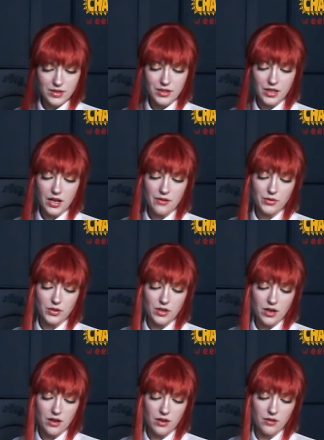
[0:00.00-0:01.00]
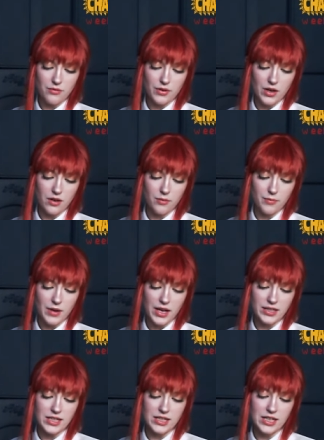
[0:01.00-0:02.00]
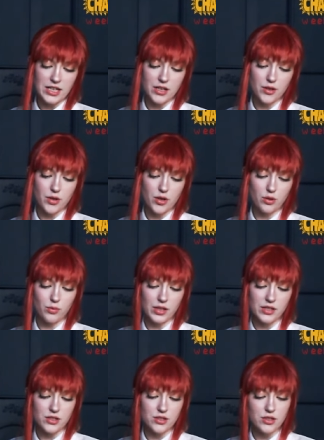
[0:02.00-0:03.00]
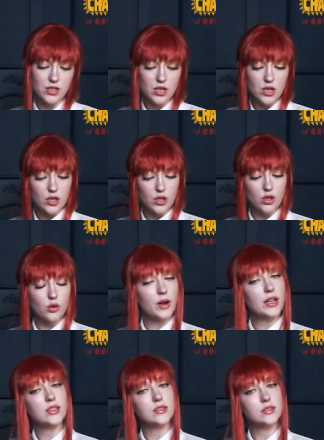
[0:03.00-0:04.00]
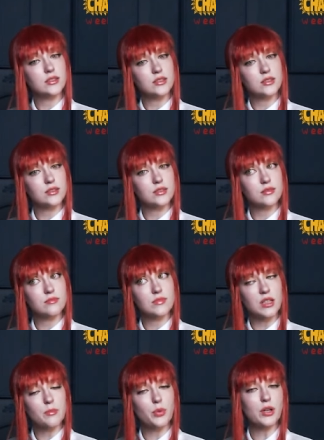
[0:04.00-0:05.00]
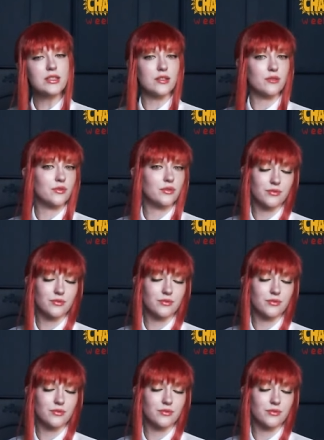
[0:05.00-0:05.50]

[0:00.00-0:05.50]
The cover of I Need a Hero was quite impressive.